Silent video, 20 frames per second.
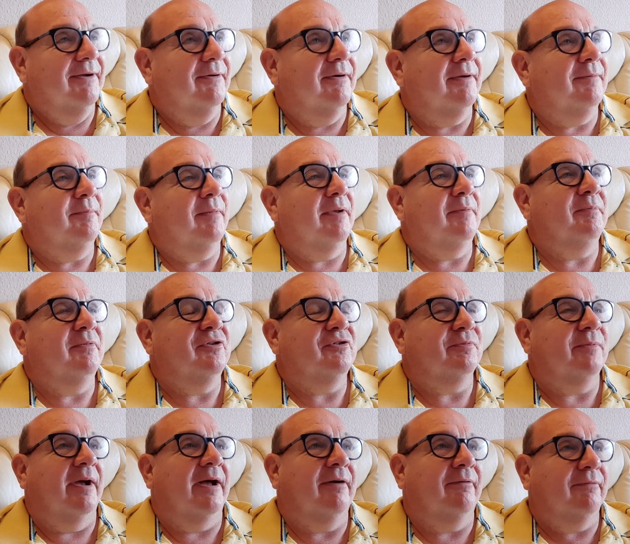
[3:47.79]
It made me
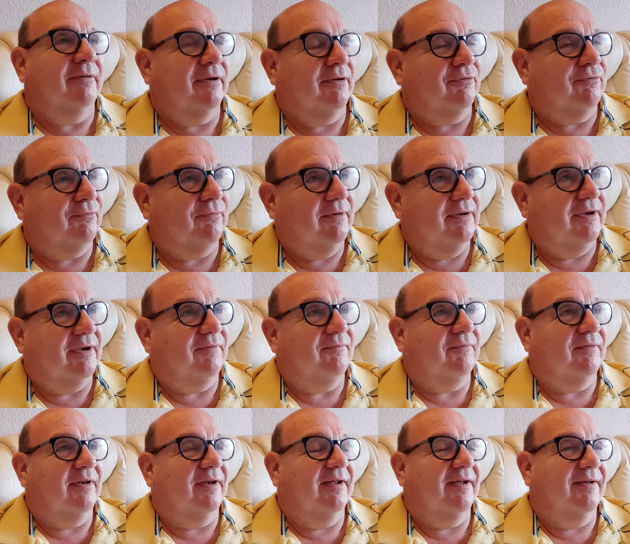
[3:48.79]
smile when I was
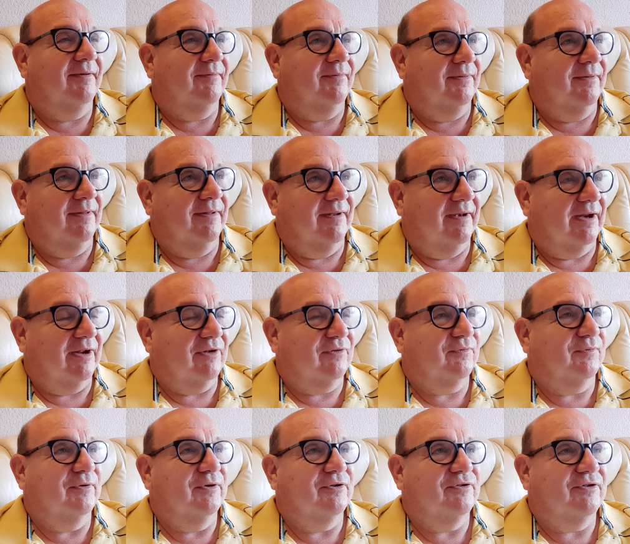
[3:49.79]
reading uh, the next
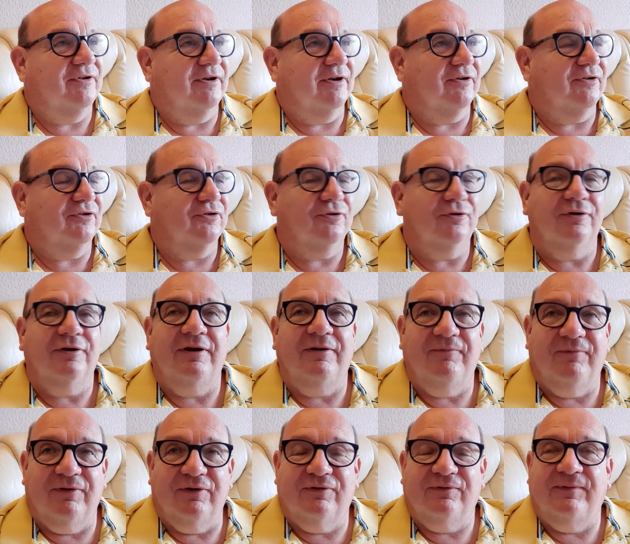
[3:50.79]
verse in our study,
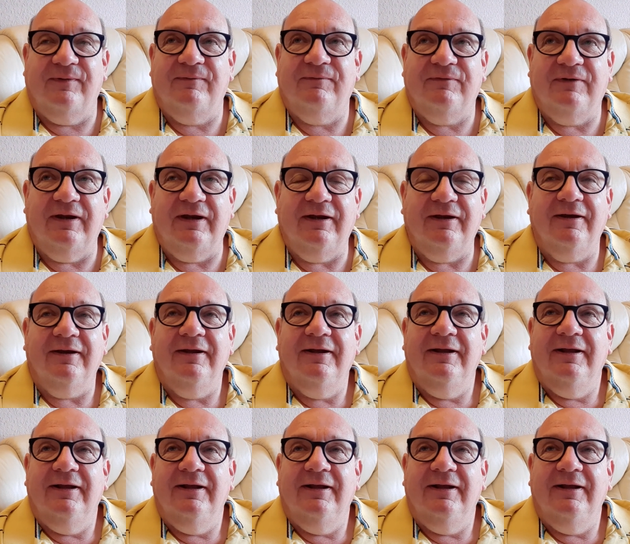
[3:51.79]
verse fifteen.